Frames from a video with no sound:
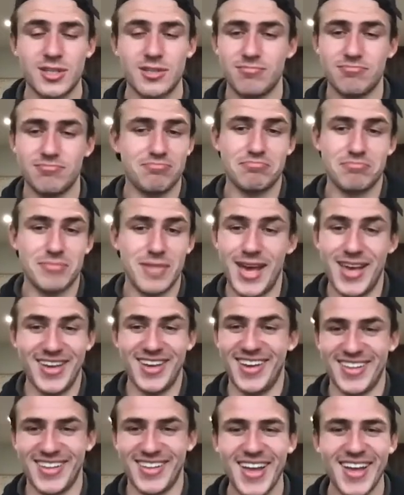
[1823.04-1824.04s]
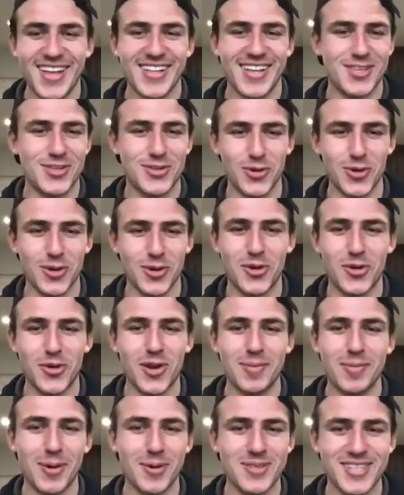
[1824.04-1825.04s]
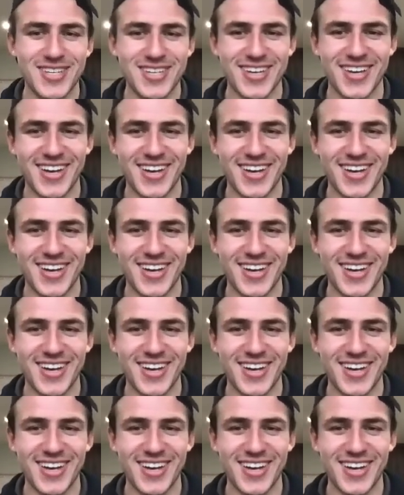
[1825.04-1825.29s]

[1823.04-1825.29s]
That's something cool about it.